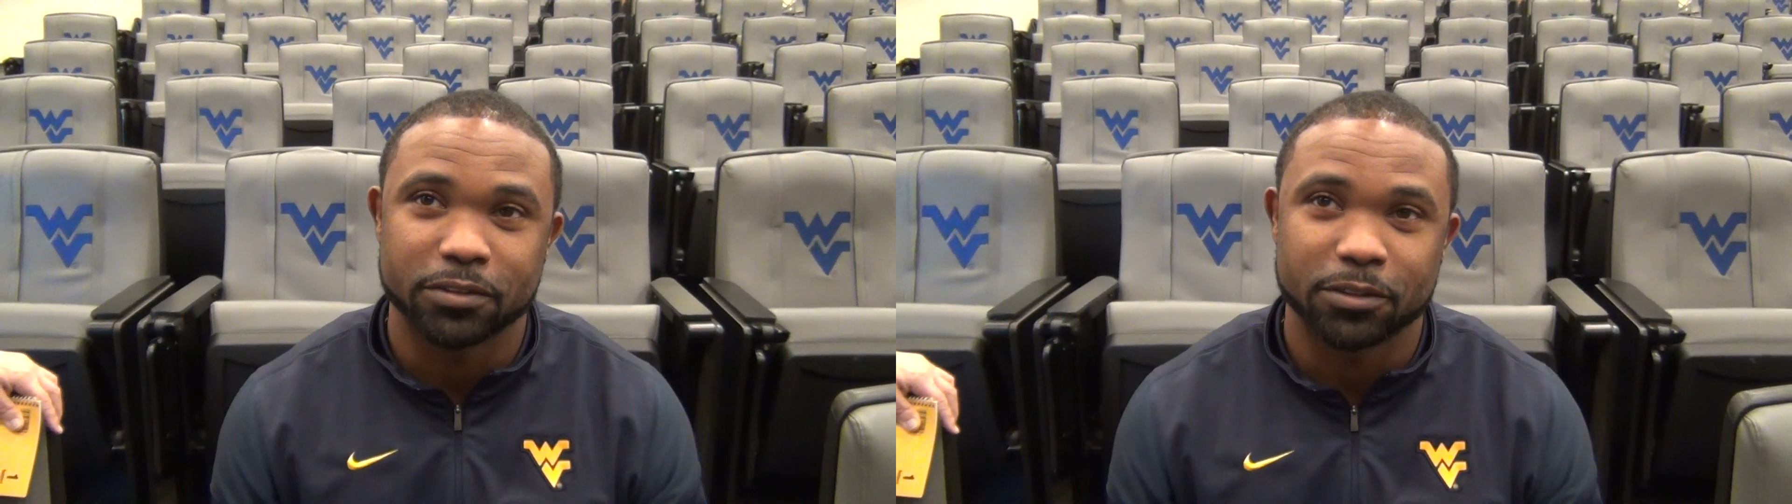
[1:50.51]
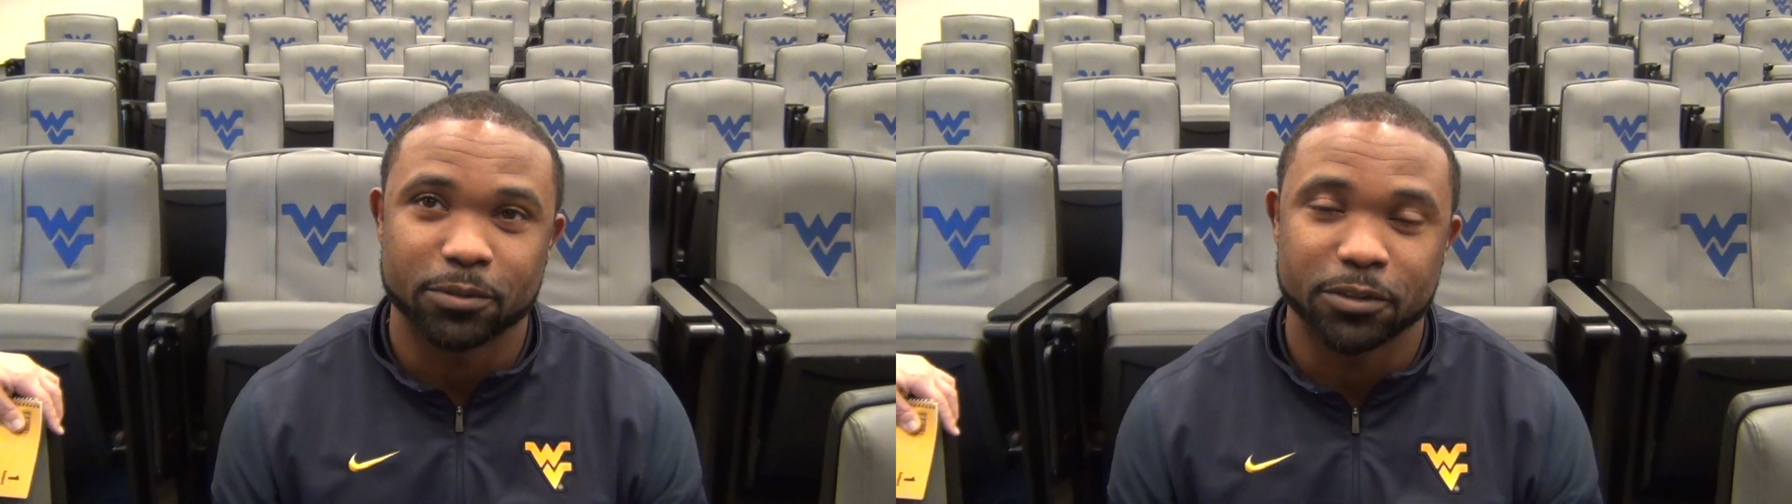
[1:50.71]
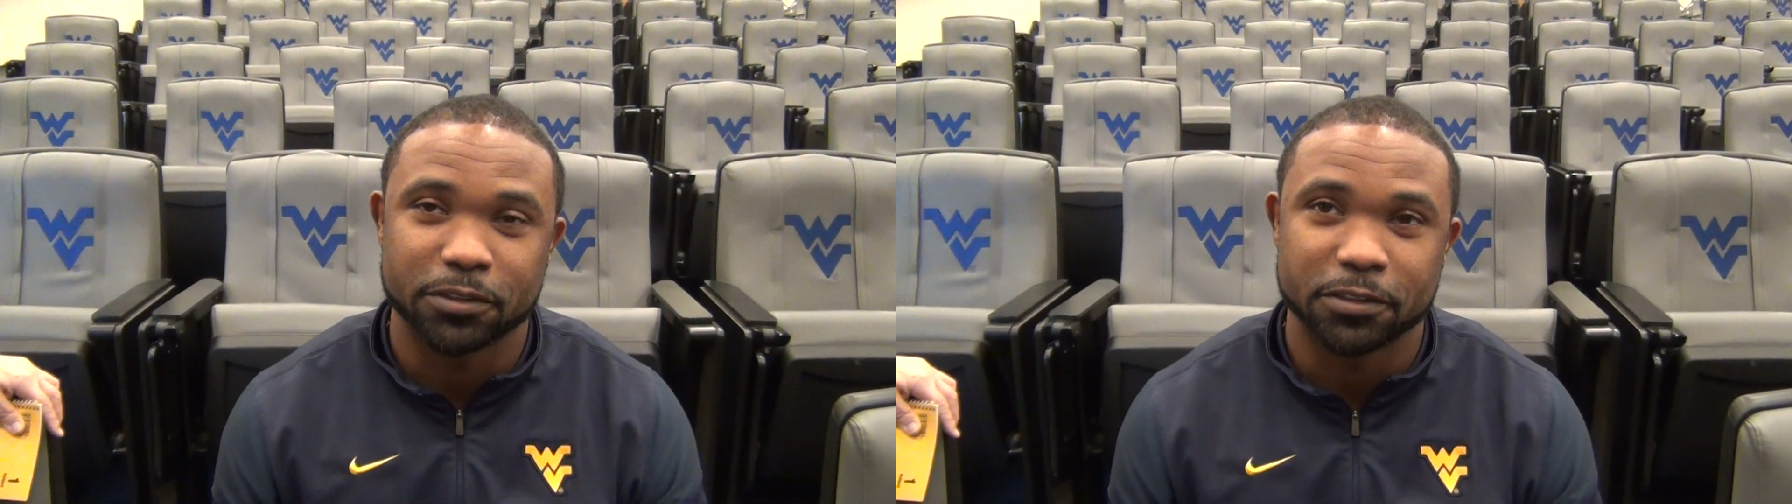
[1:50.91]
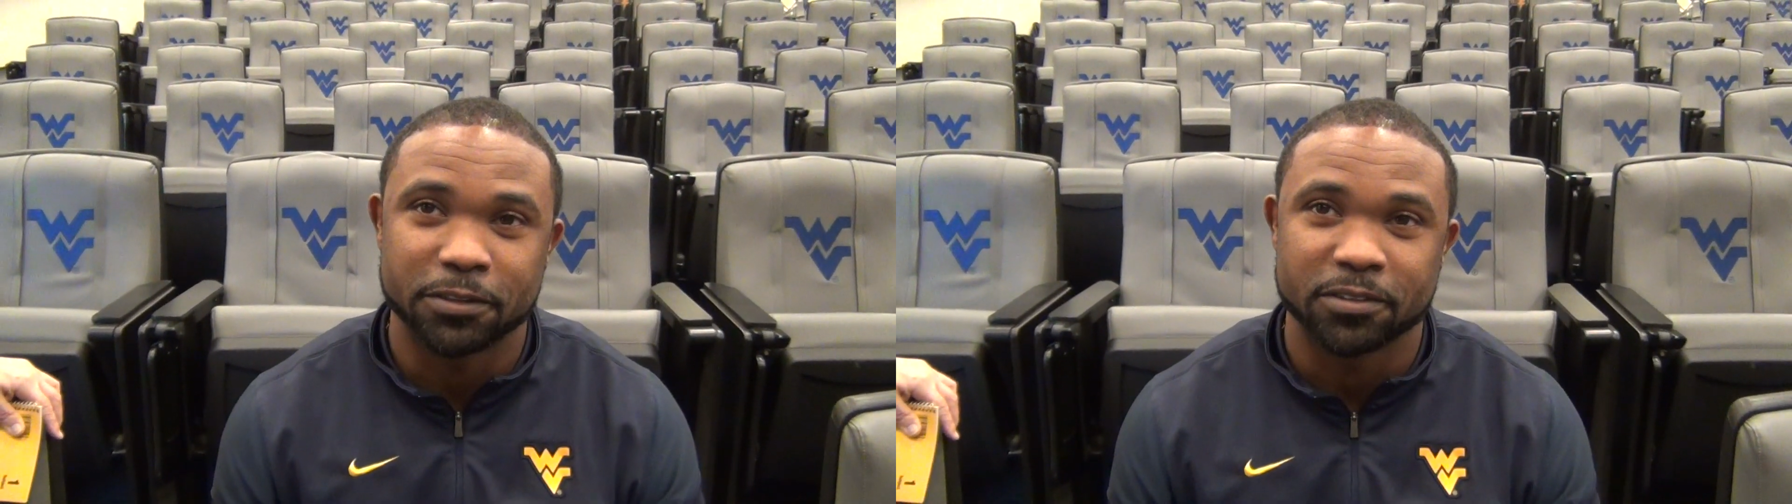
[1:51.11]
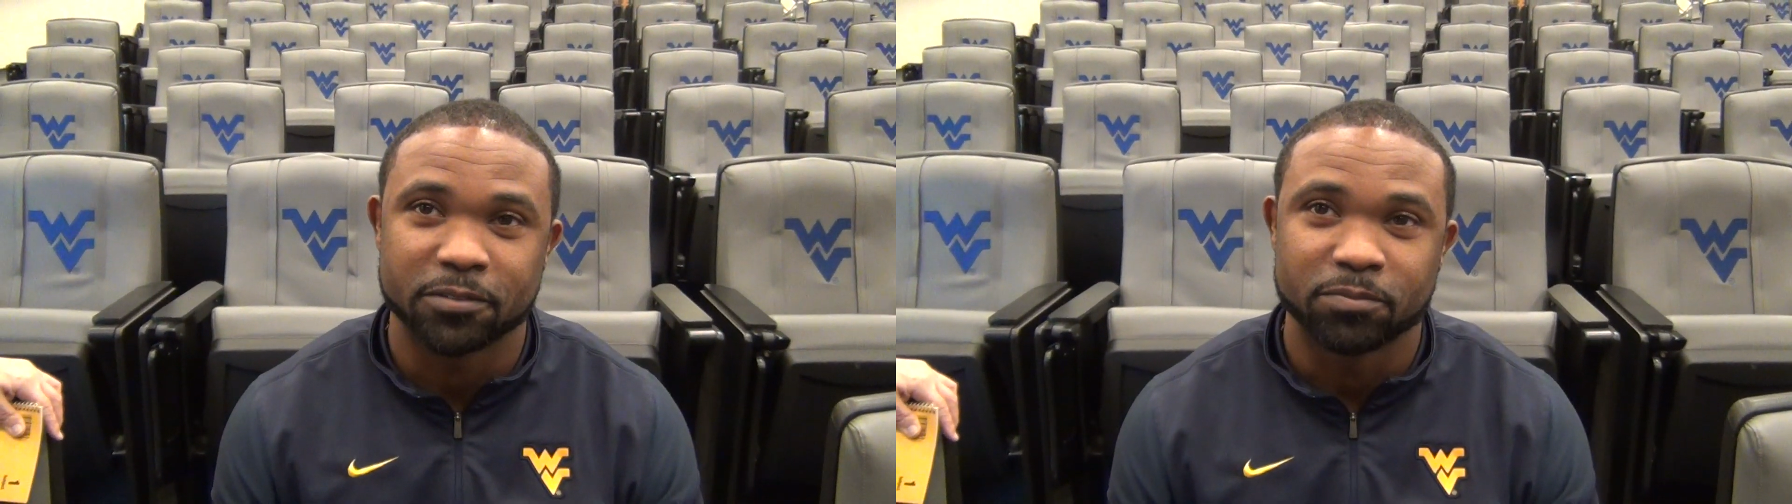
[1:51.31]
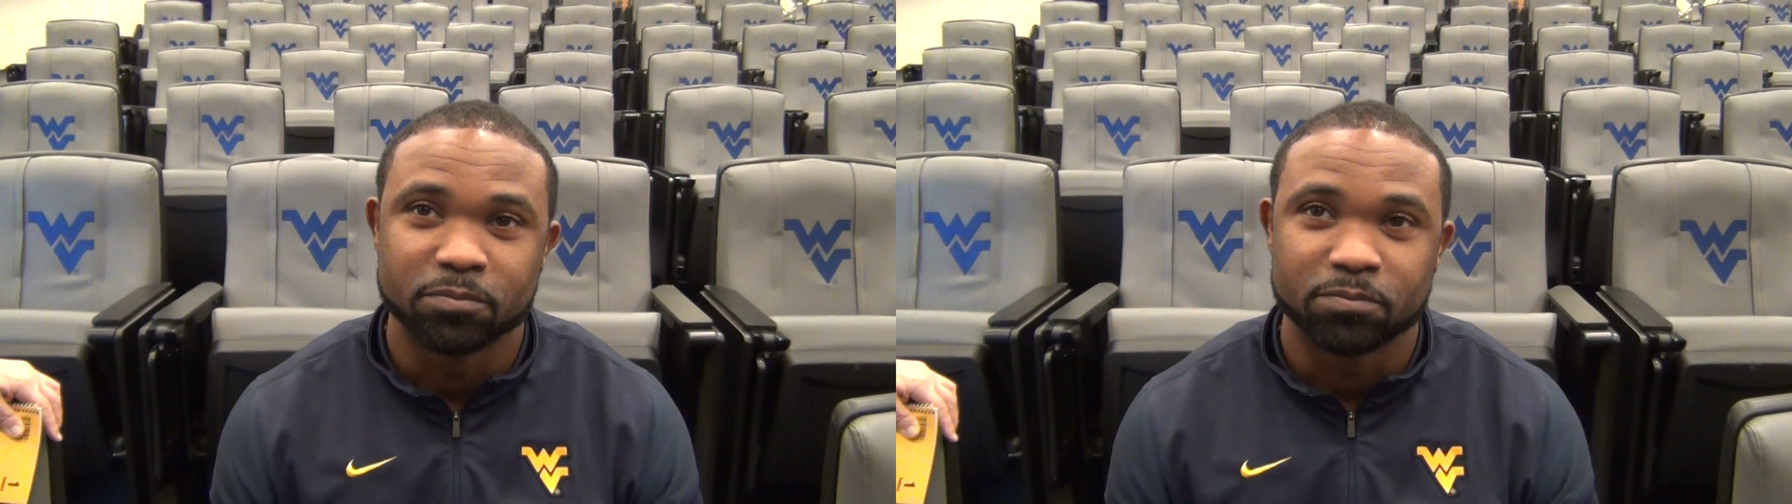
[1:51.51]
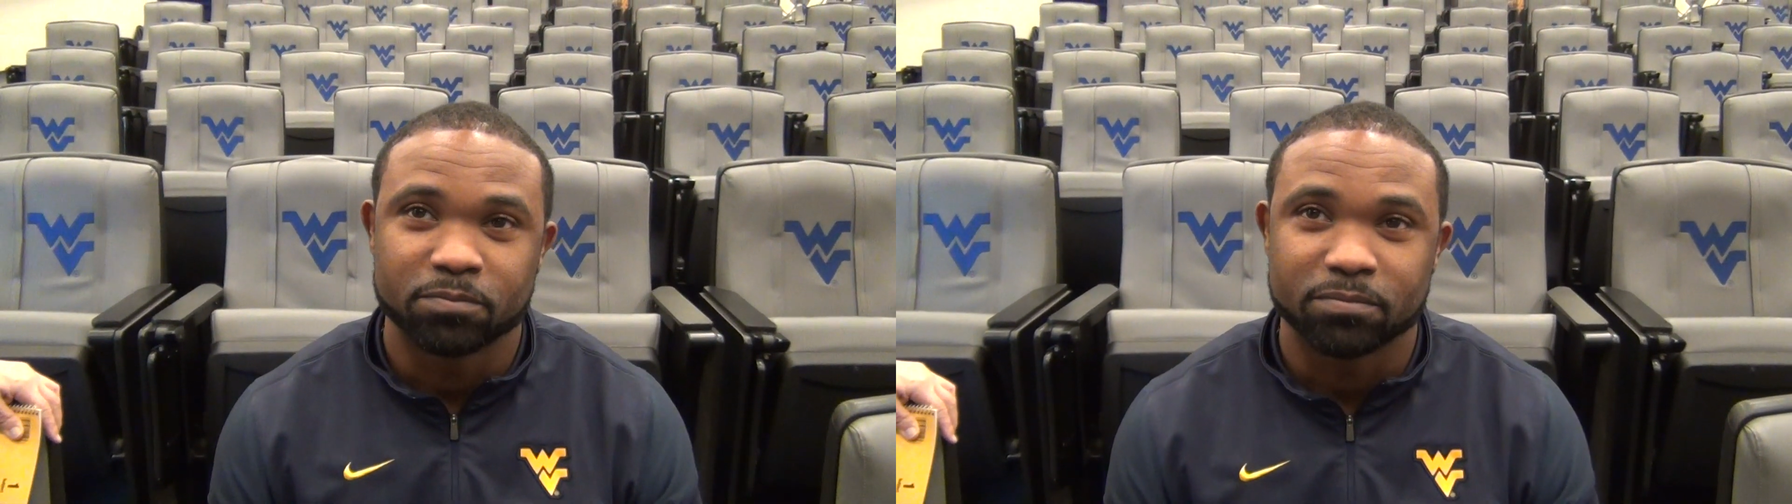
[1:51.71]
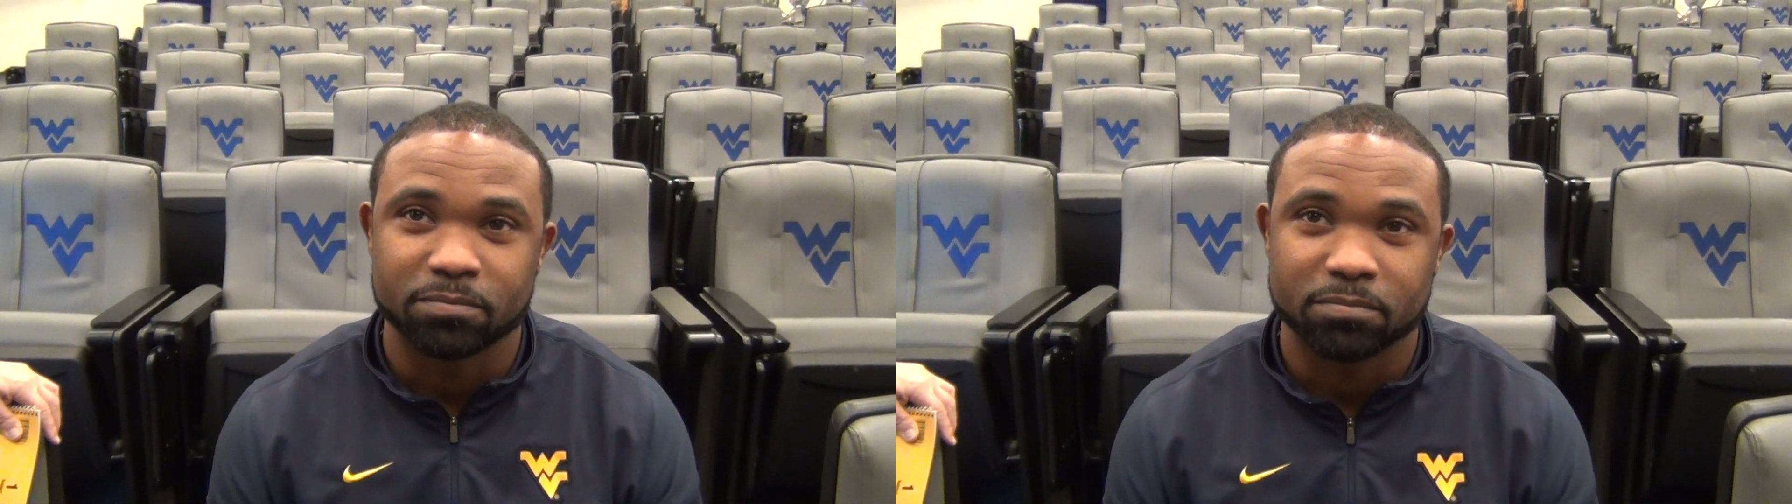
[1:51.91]
so we'll see.
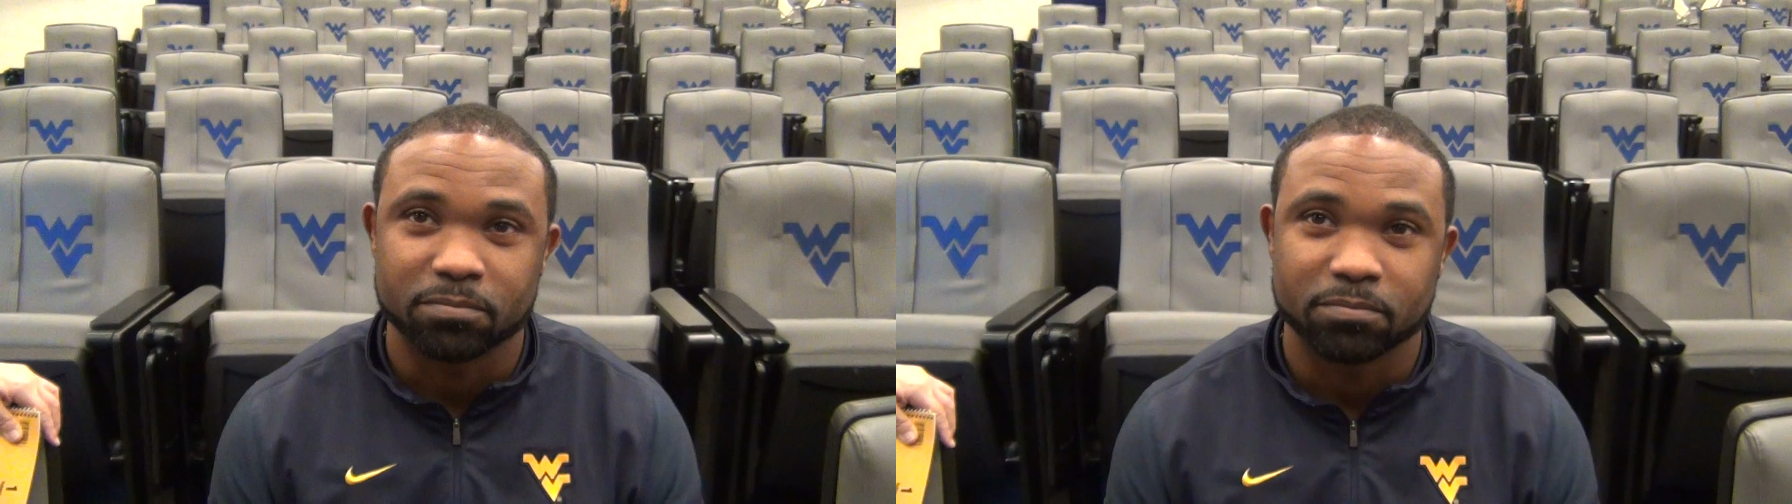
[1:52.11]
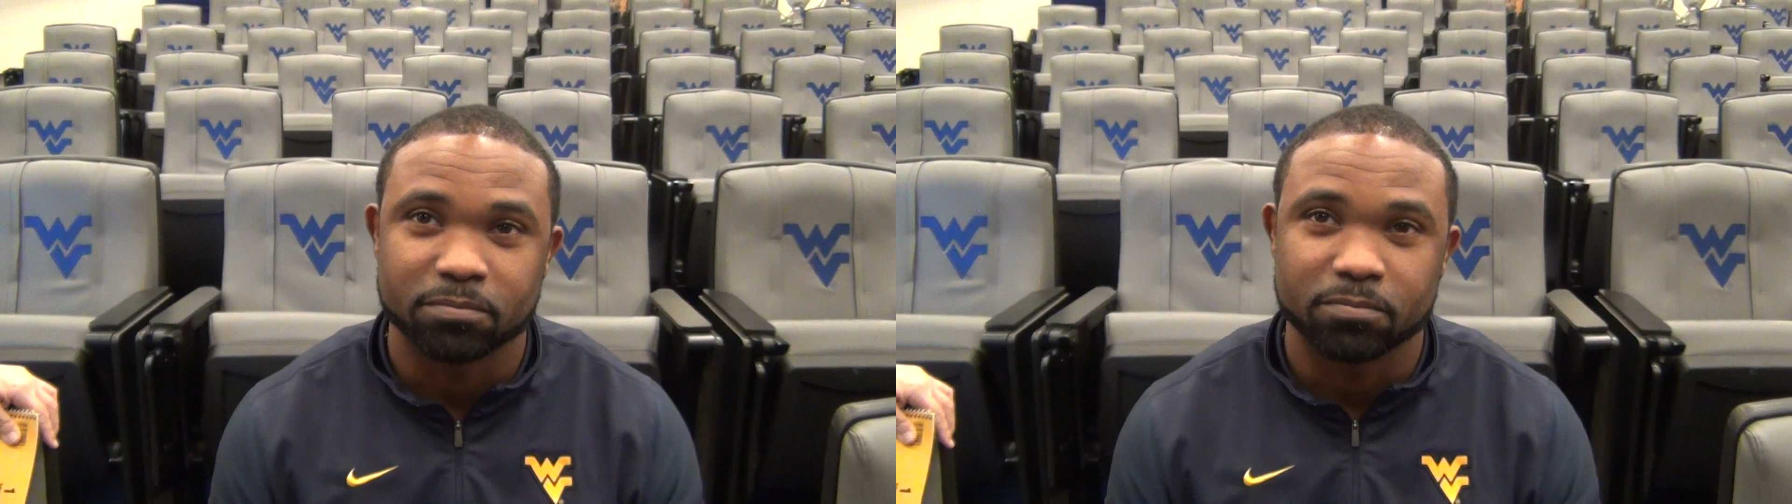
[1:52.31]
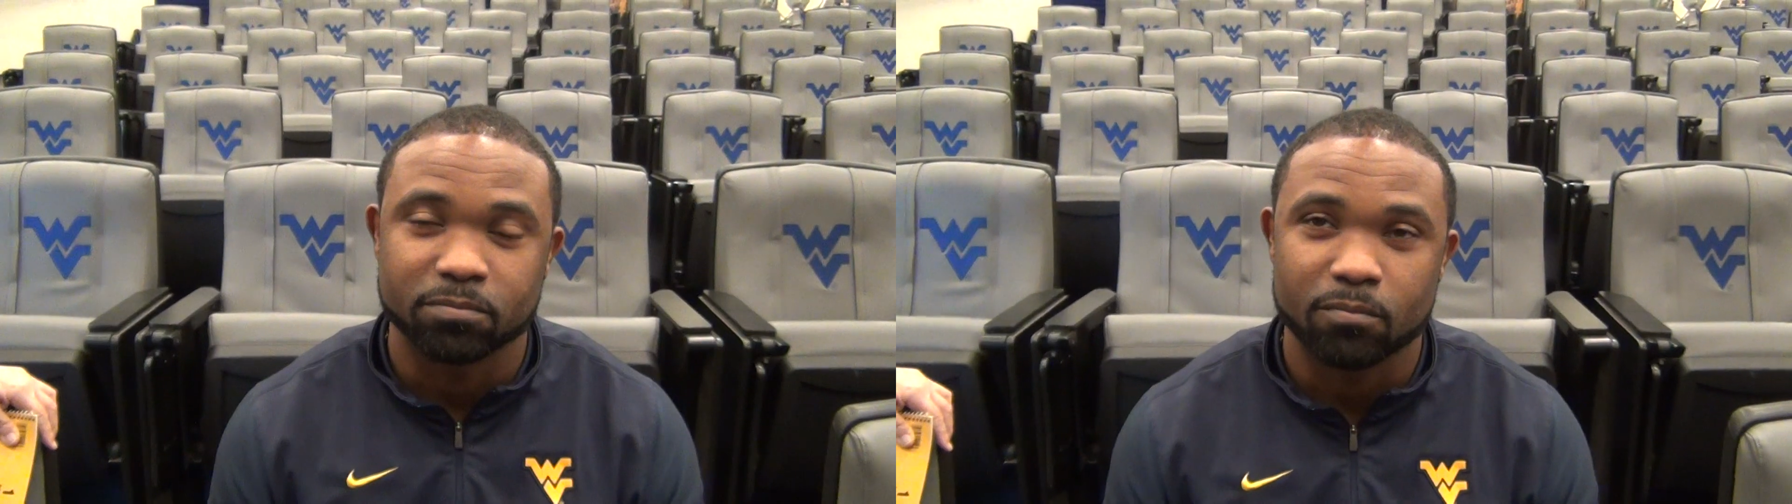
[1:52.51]
So over